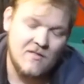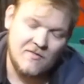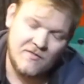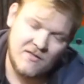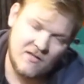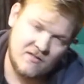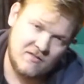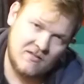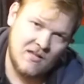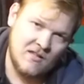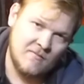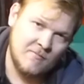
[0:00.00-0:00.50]

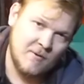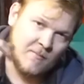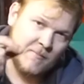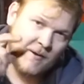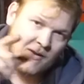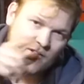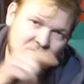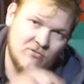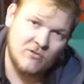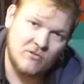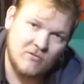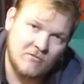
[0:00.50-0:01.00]
This is my
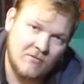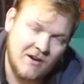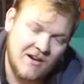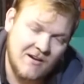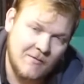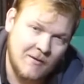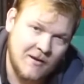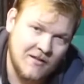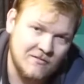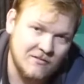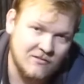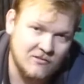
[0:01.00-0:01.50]
Patreon, great
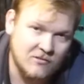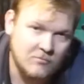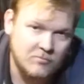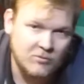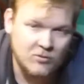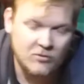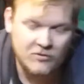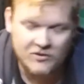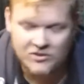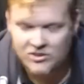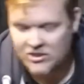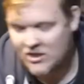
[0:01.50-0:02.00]
way to
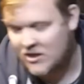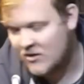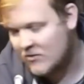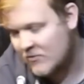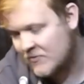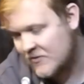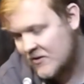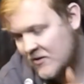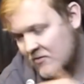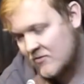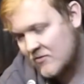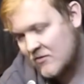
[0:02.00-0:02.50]
support the channel,
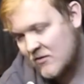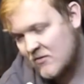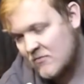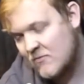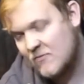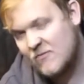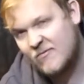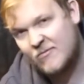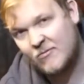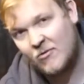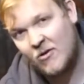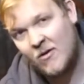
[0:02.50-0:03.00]
and this is the
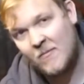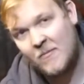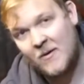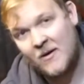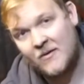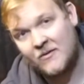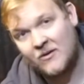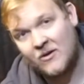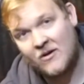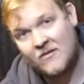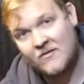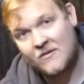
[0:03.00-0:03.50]
subscribe
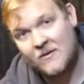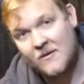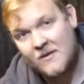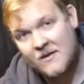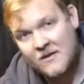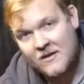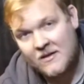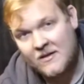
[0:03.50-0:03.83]
button, guys.